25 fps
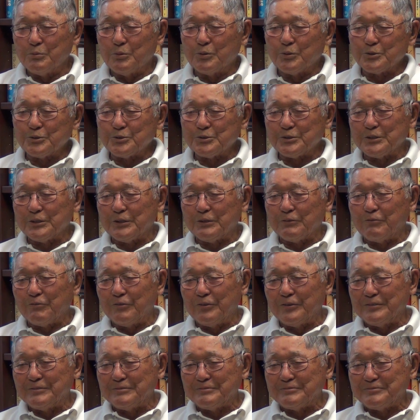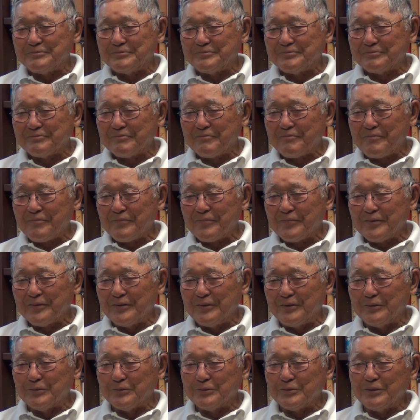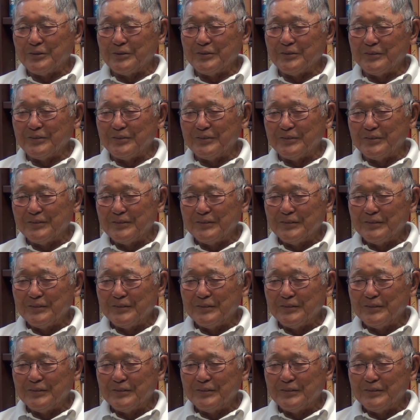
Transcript: more stuff. They